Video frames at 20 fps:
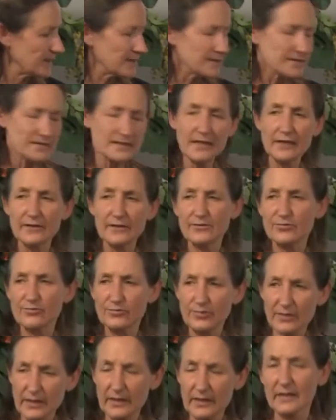said
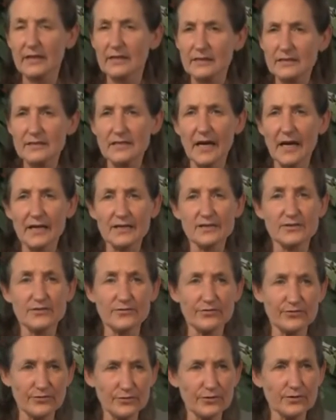3 intakes of
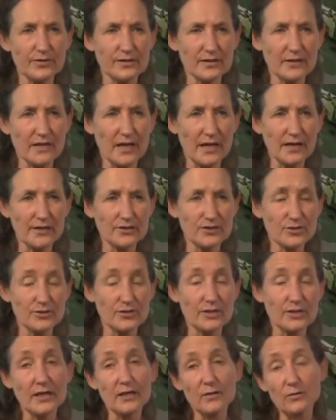food a day
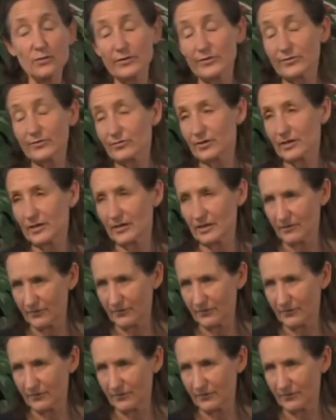should equal 3